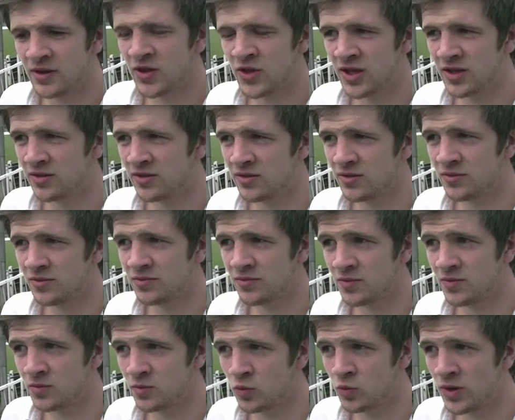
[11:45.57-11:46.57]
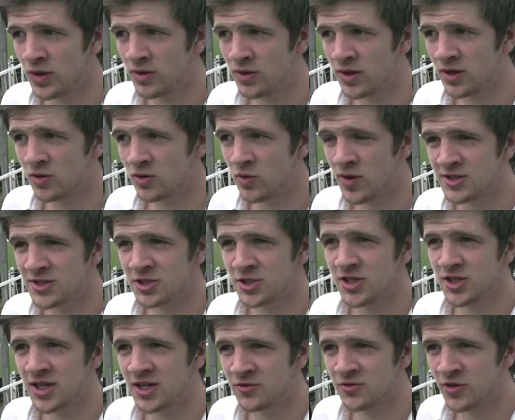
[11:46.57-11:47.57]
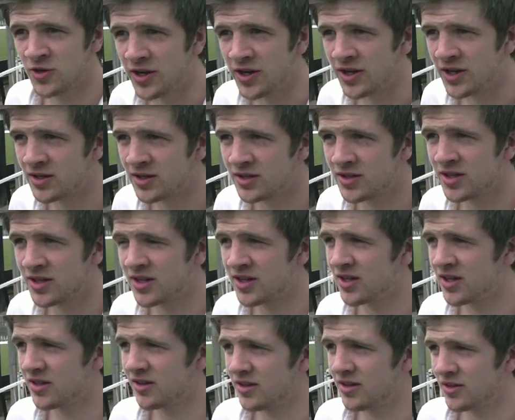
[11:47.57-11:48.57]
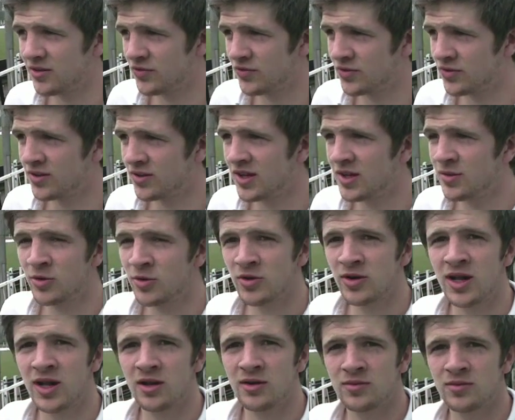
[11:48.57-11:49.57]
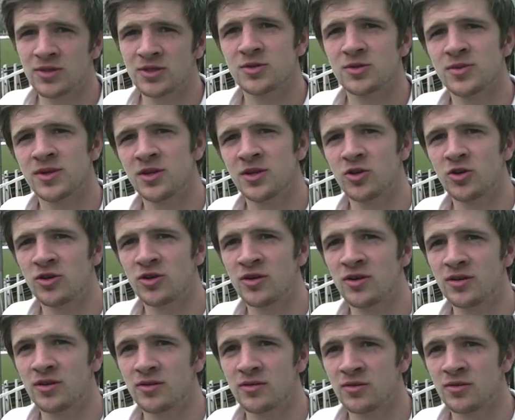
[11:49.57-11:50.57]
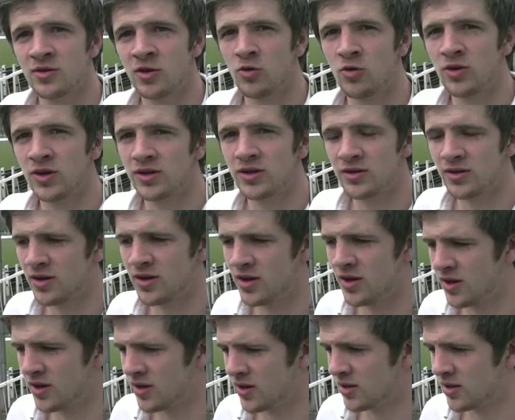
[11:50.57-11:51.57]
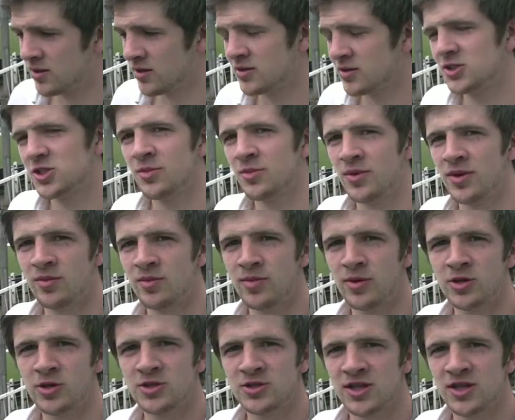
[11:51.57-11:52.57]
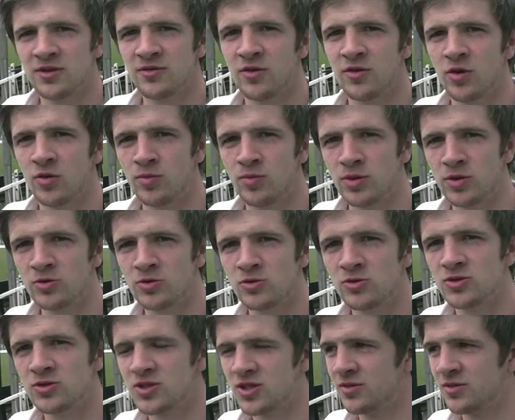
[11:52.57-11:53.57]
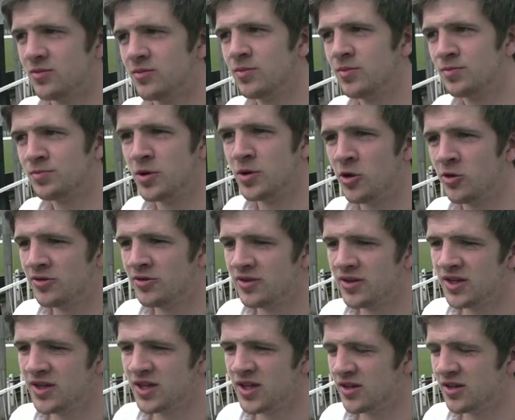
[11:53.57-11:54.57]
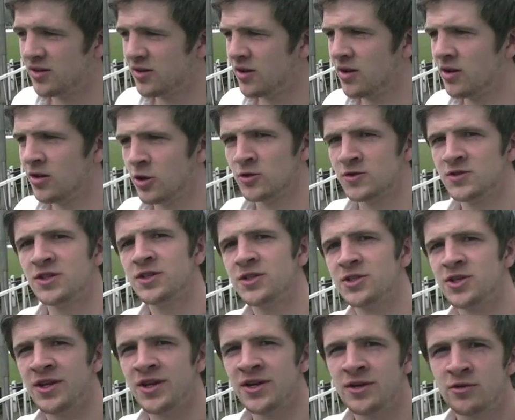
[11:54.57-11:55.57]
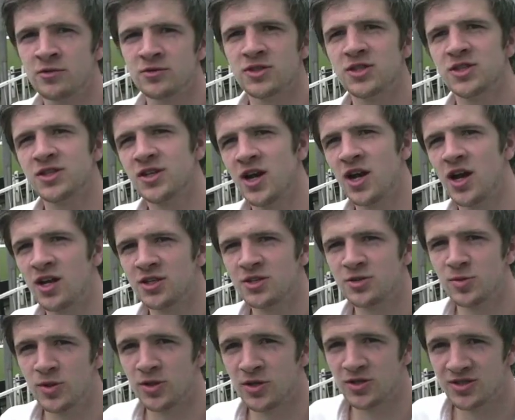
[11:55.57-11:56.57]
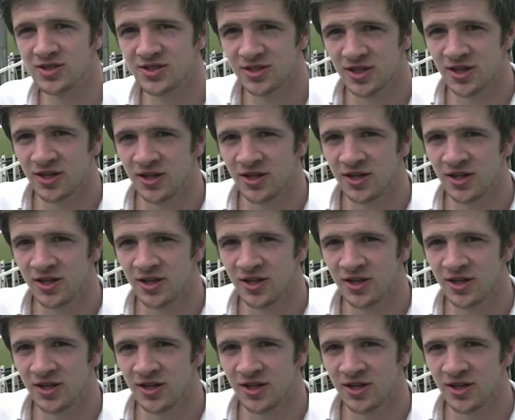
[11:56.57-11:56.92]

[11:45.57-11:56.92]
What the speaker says: I think we were quite successful in it. Team morale must have been good, knowing some of the boys like from Blues and Ponty, and obviously the Signals, the Scarlets boys.